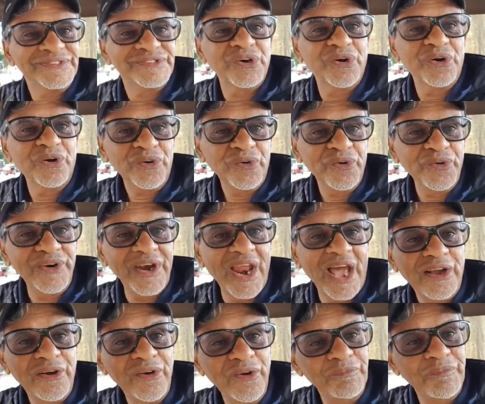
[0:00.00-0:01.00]
So good
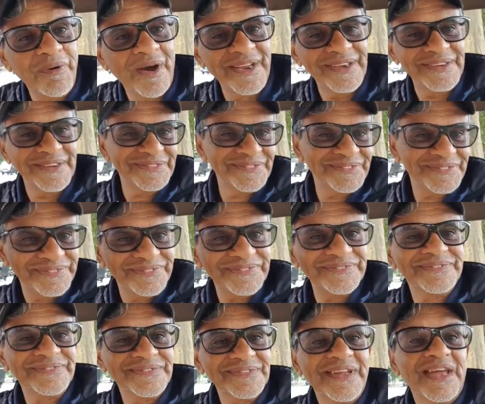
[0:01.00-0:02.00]
luck, goodbye.
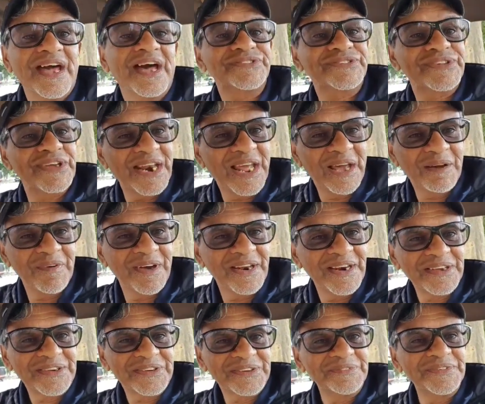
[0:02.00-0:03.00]
Assalamu
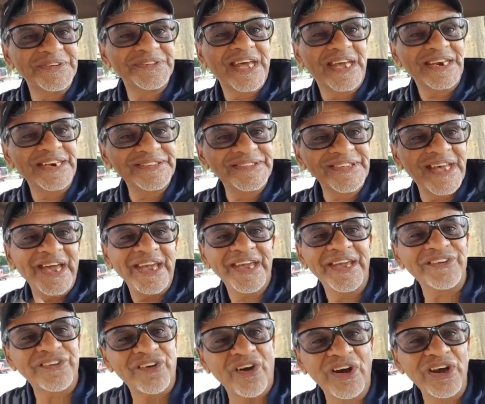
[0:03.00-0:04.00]
alaikum. This is Ali
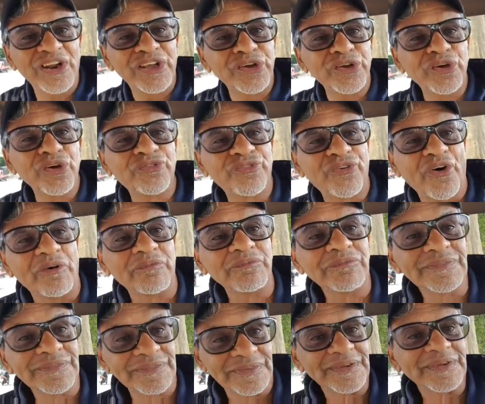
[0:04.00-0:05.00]
Zahir calling you from
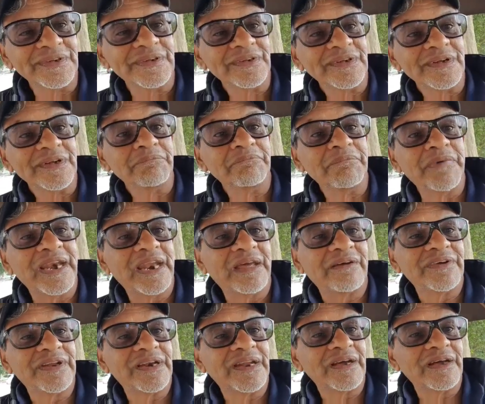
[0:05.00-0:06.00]

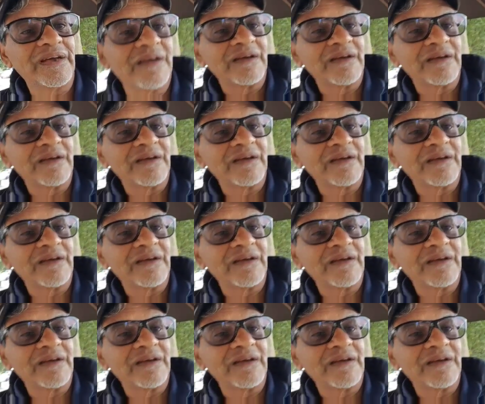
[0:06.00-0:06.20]
Belarus.